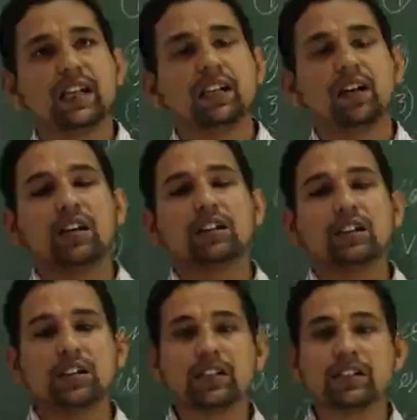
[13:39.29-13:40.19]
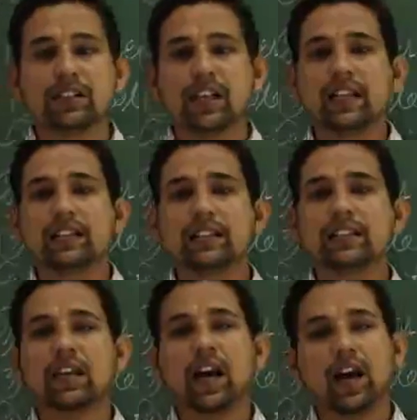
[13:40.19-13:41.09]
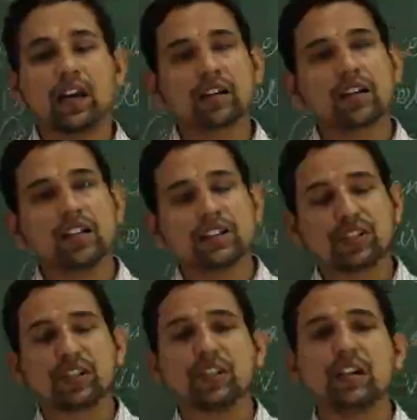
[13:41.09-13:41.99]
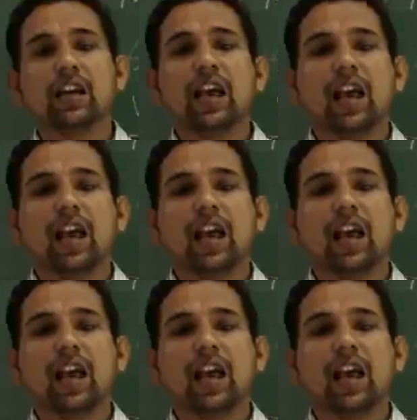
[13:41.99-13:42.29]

and altered cells are cultured